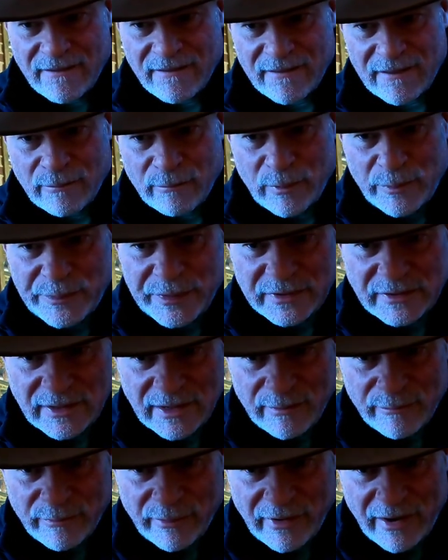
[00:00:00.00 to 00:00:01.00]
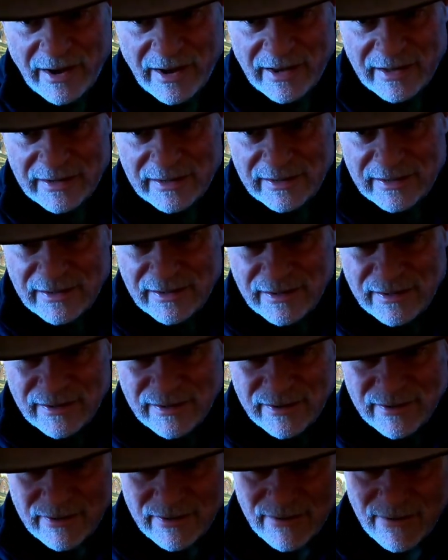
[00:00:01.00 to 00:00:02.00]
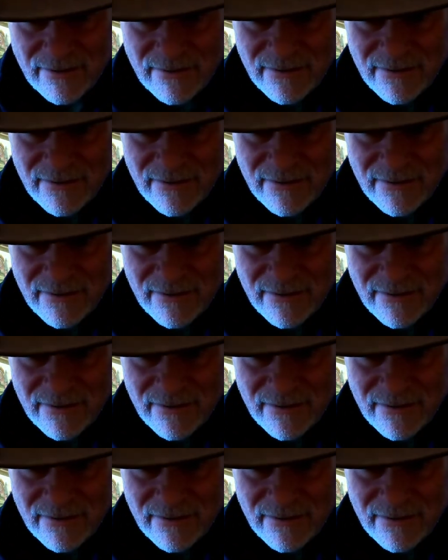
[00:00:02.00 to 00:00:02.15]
I'm gonna put that brine in here.